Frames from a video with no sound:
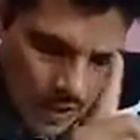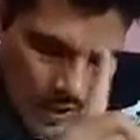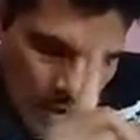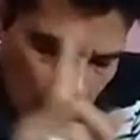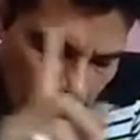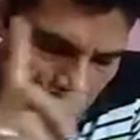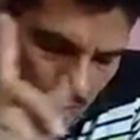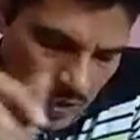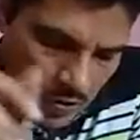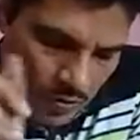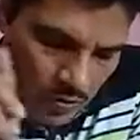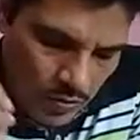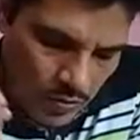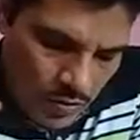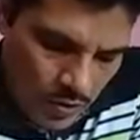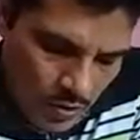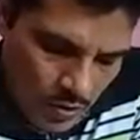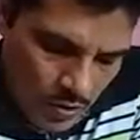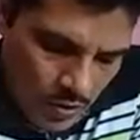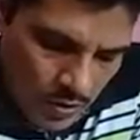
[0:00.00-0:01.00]
I could
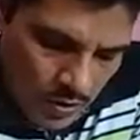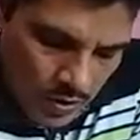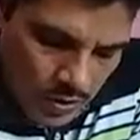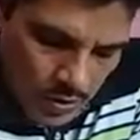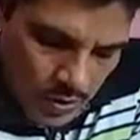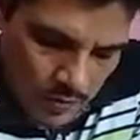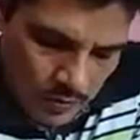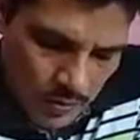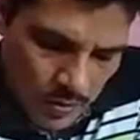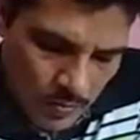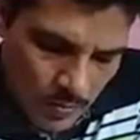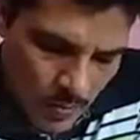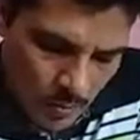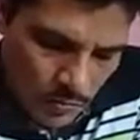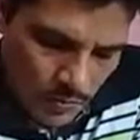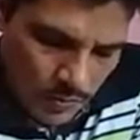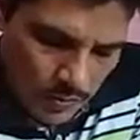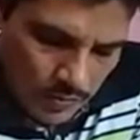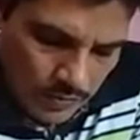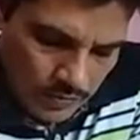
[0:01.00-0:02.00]
not travel both.